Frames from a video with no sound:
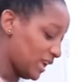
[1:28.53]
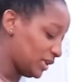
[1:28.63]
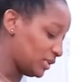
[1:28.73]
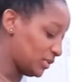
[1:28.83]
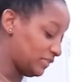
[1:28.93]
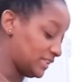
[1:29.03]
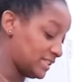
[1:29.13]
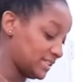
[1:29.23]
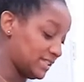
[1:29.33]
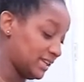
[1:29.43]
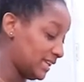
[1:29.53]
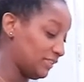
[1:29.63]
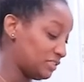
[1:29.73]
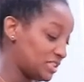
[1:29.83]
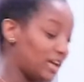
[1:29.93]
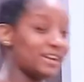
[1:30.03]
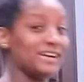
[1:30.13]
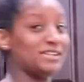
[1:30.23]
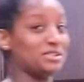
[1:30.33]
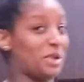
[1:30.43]
You know, if it's if it's not
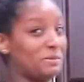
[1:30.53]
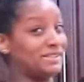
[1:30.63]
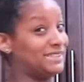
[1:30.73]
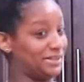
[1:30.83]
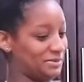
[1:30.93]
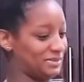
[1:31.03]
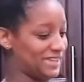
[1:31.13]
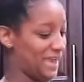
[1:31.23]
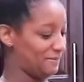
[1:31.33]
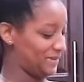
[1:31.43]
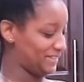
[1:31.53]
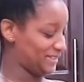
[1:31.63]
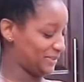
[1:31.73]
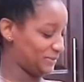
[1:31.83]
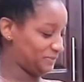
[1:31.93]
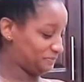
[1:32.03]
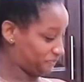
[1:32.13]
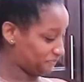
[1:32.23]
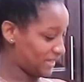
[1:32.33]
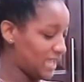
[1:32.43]
on Instagram, it didn't really happen. So
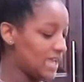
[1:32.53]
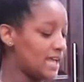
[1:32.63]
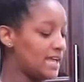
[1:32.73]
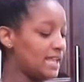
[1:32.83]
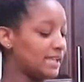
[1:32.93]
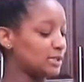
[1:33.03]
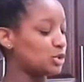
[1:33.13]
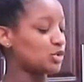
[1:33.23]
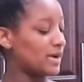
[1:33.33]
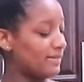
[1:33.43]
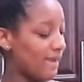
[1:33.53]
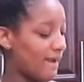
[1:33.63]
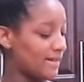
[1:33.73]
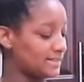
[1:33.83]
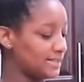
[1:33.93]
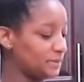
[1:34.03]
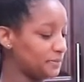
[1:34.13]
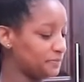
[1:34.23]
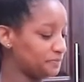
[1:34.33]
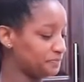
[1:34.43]
let's try that.
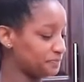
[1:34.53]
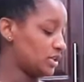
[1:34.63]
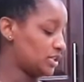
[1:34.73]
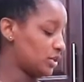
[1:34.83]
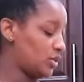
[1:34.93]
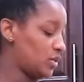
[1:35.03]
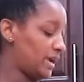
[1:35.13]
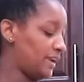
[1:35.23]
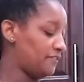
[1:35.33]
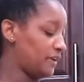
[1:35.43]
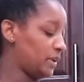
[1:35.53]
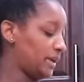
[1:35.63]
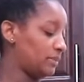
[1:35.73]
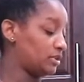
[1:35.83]
So in following up